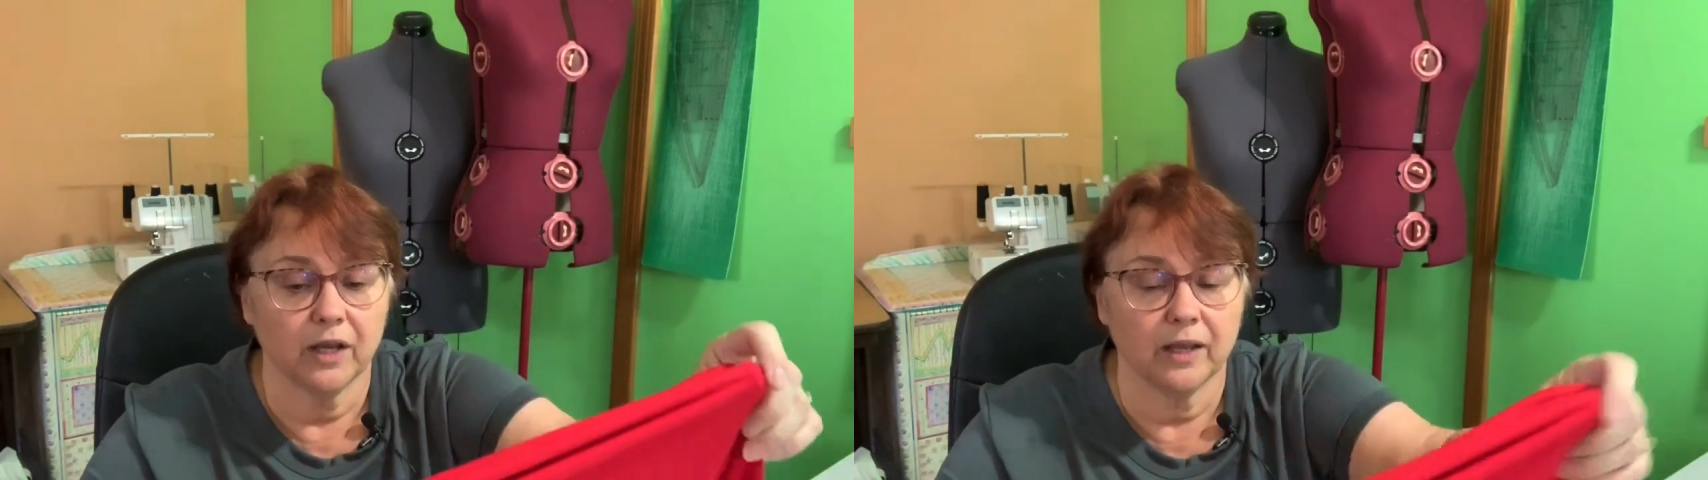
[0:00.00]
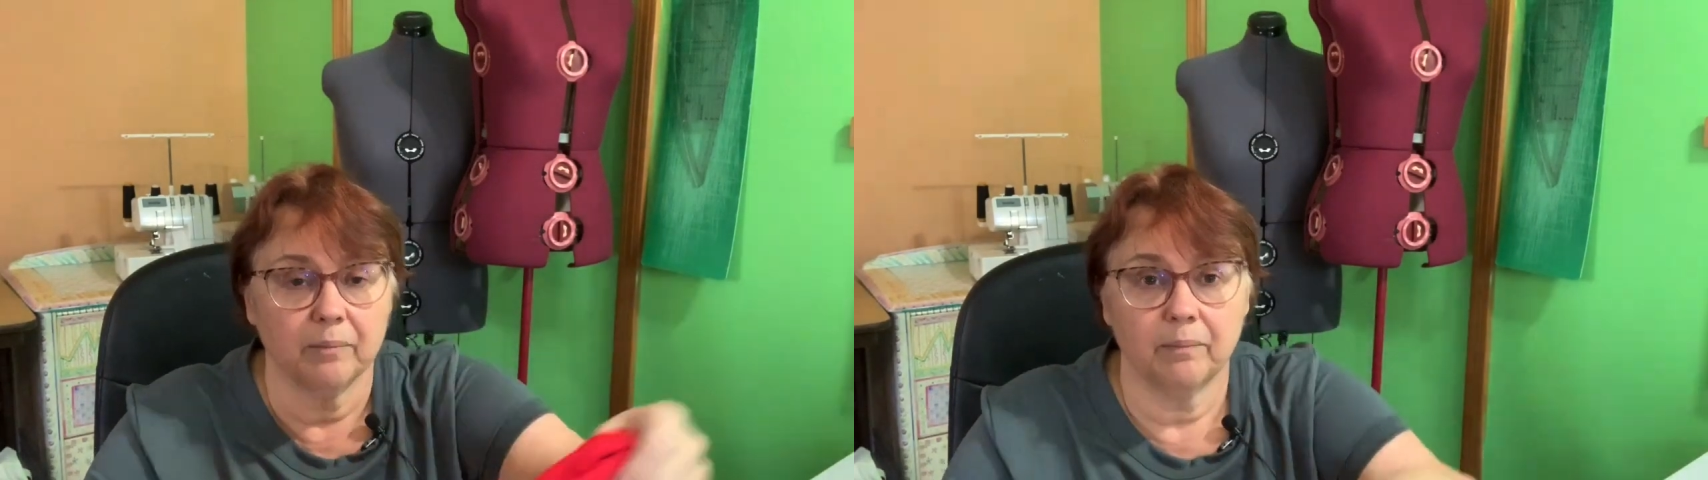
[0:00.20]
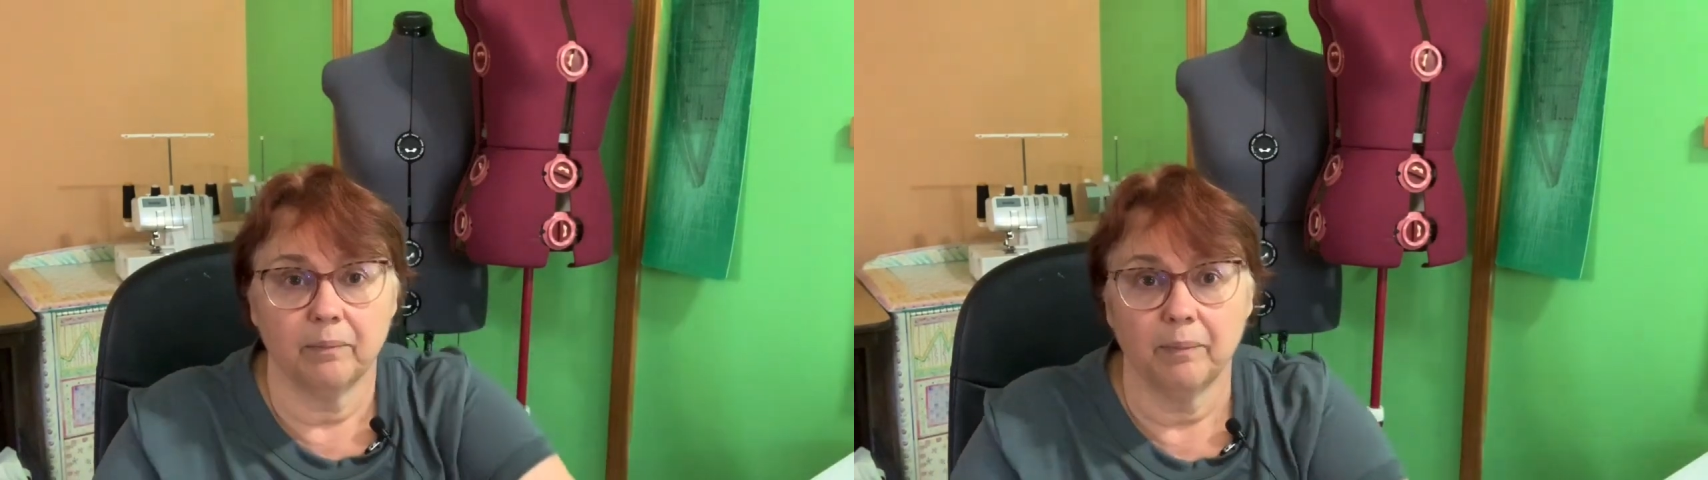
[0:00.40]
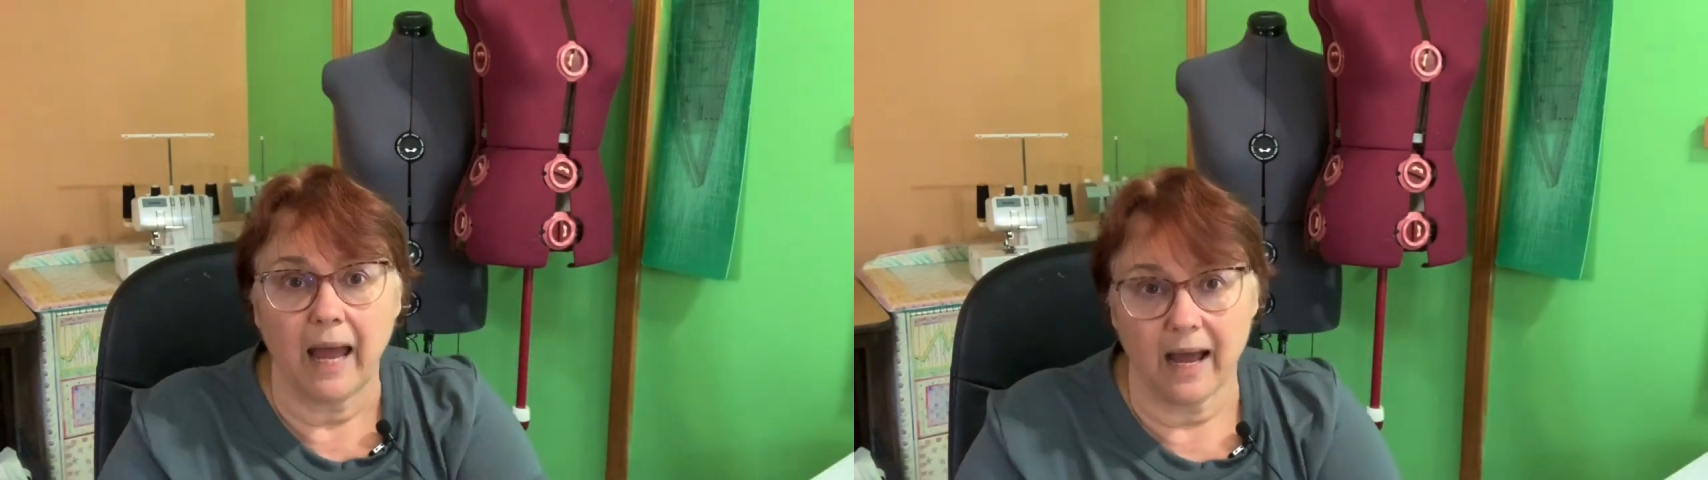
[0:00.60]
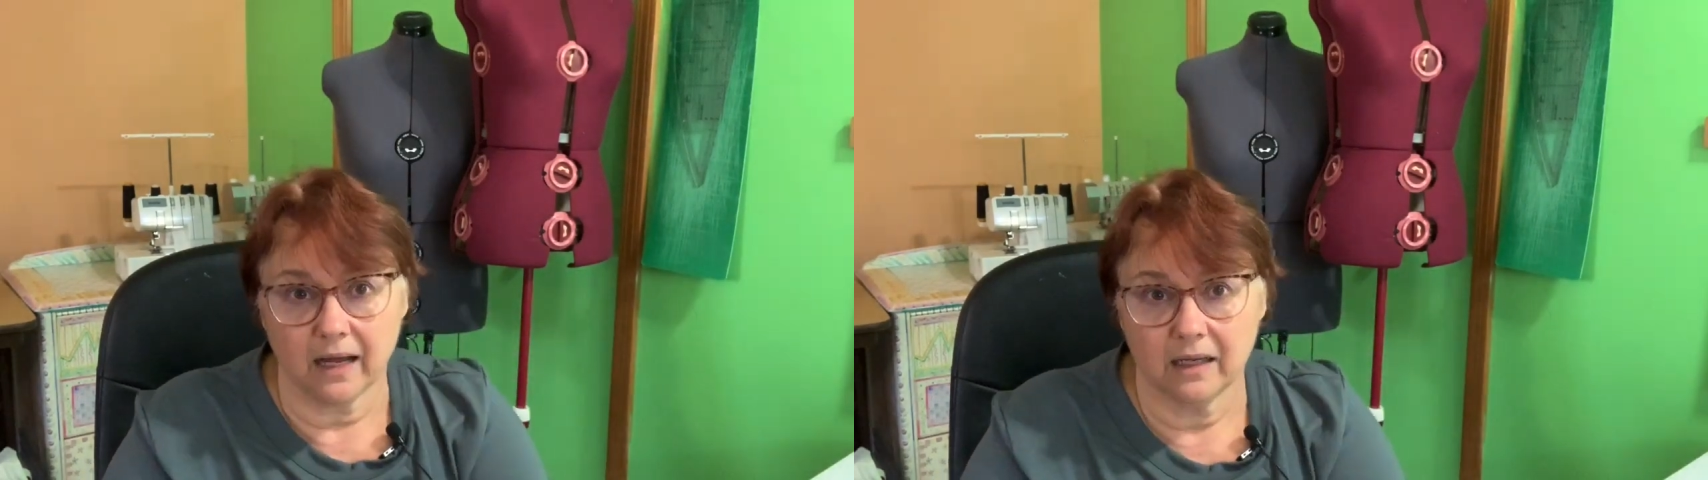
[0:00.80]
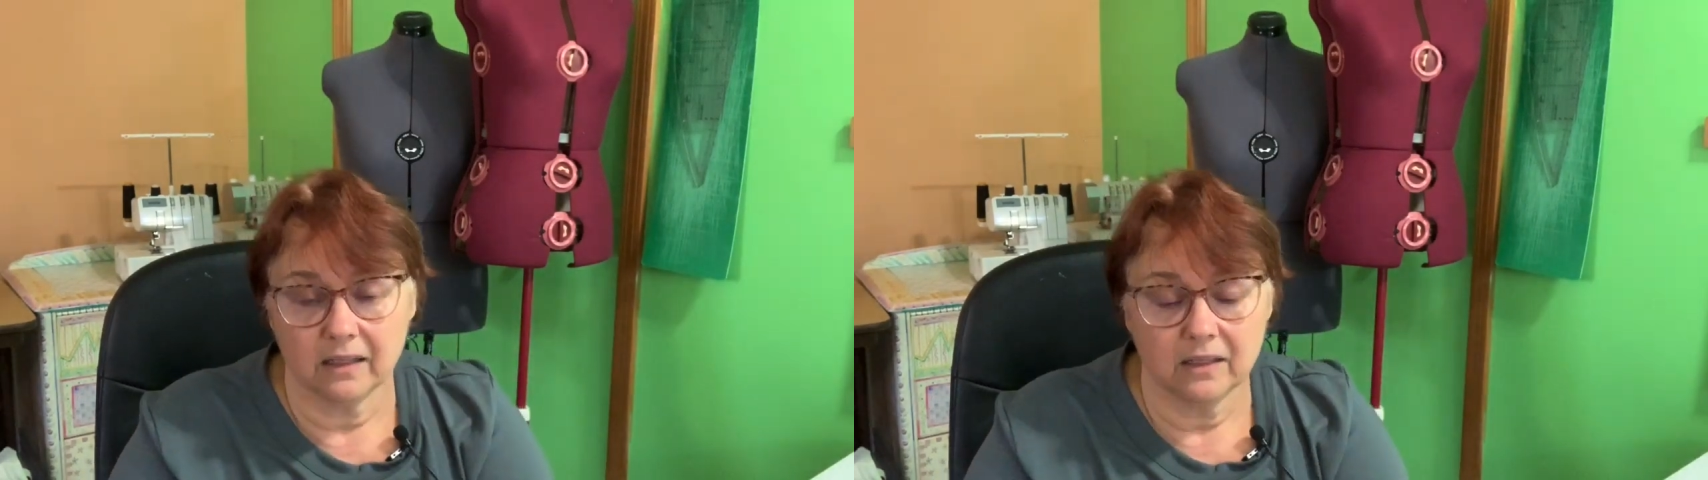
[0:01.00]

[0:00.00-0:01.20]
the back.